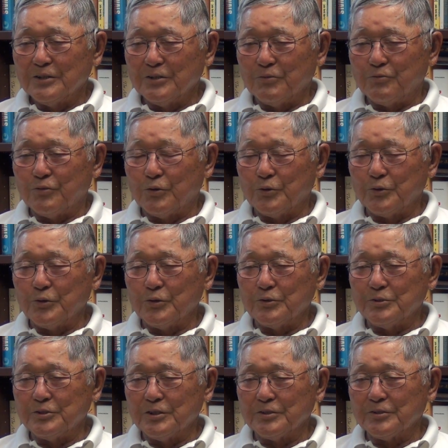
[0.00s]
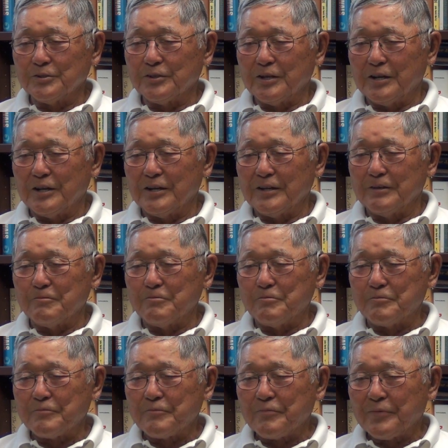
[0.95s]
4 years younger than I am.
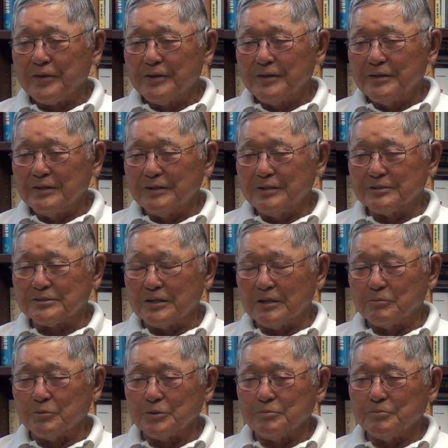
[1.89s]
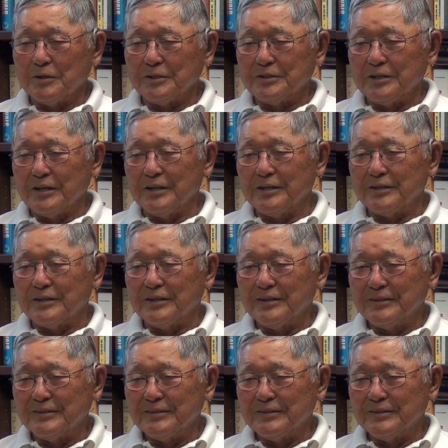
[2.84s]
He slept with my dad.